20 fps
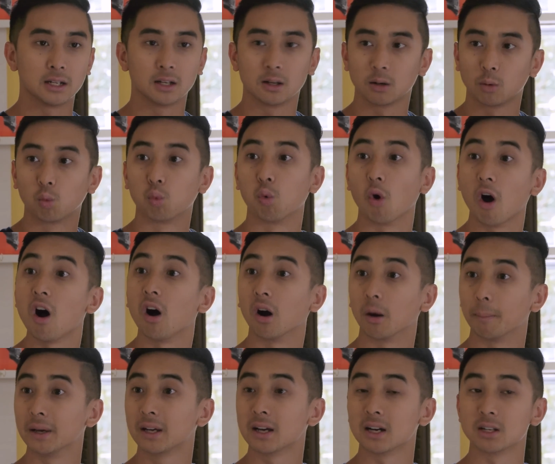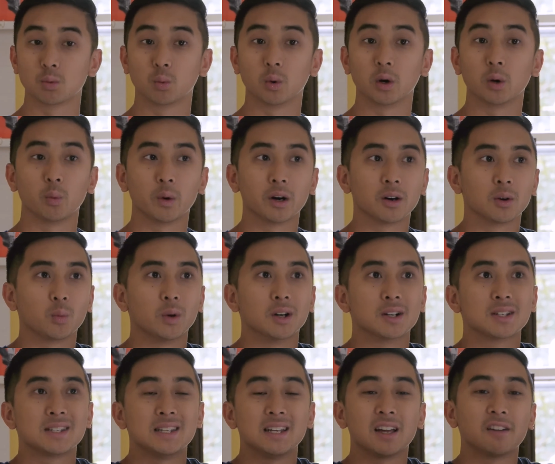wrong, because we're
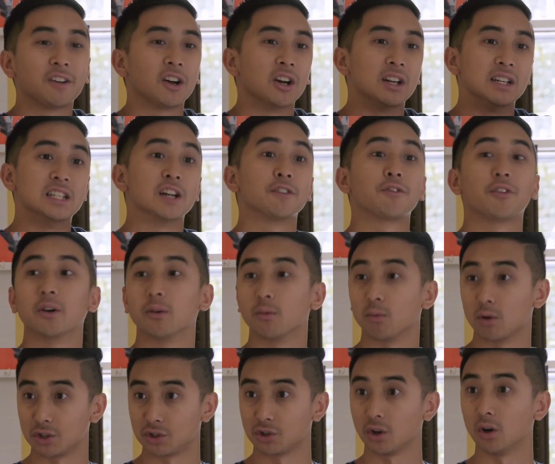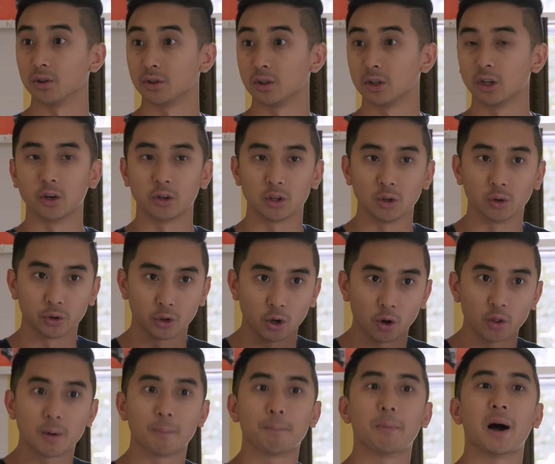seeing a very different result. You know, you'll
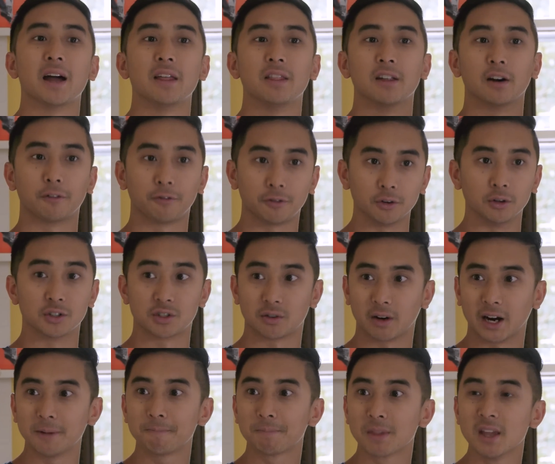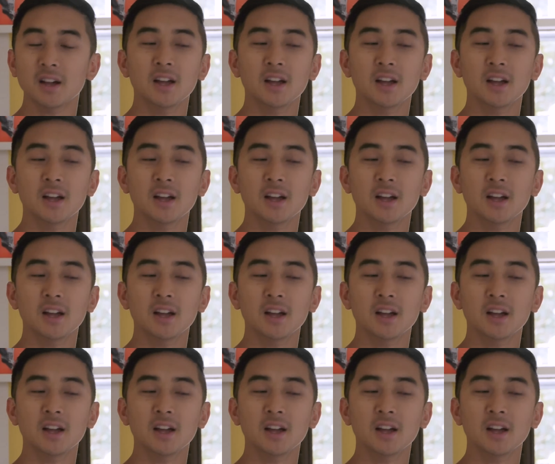know them by their fruits, right?